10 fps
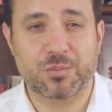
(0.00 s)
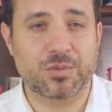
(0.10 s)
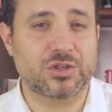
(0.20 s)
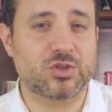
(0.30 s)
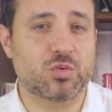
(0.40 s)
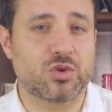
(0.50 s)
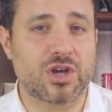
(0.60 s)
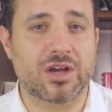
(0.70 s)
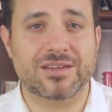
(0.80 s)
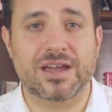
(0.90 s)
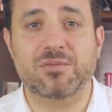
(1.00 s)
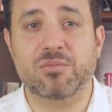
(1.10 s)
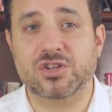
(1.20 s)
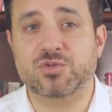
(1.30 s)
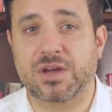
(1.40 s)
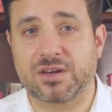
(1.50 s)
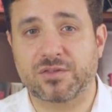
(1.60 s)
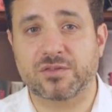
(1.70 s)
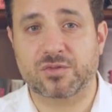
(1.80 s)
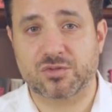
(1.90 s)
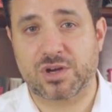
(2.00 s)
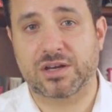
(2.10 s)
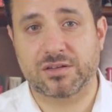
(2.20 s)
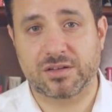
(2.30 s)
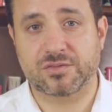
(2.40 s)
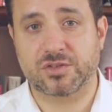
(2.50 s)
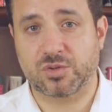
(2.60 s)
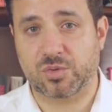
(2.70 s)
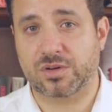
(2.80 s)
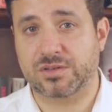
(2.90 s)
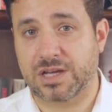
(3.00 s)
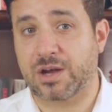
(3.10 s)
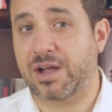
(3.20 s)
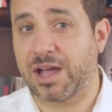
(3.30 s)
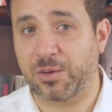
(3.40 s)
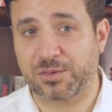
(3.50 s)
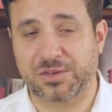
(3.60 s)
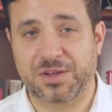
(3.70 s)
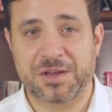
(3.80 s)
but you would not get much benefit from trying to lift your entire house.